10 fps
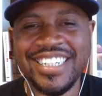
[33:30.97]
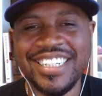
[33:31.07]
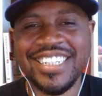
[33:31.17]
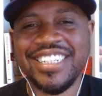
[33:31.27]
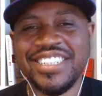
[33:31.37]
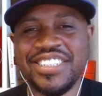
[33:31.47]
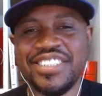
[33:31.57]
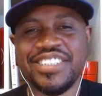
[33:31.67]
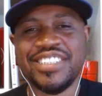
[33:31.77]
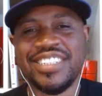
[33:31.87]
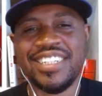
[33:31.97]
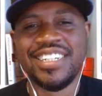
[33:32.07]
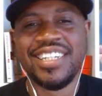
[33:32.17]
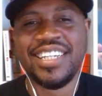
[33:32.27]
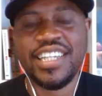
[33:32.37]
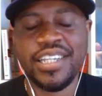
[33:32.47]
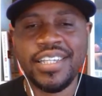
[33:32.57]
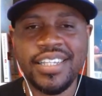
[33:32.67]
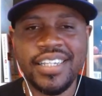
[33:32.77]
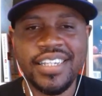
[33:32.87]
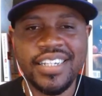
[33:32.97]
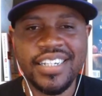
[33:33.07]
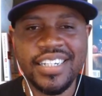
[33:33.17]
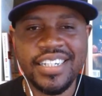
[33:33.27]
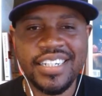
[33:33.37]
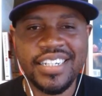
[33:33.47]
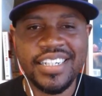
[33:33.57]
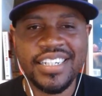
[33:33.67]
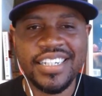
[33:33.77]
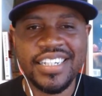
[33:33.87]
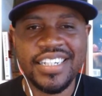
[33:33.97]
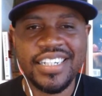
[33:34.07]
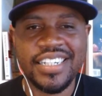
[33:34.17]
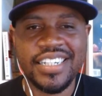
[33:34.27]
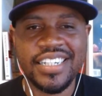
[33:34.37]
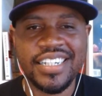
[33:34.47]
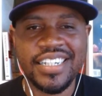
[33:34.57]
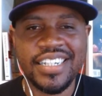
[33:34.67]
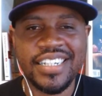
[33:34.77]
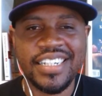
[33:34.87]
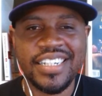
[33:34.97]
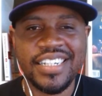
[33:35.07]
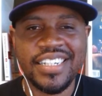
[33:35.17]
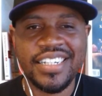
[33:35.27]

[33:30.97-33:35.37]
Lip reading: The person shown says nothing.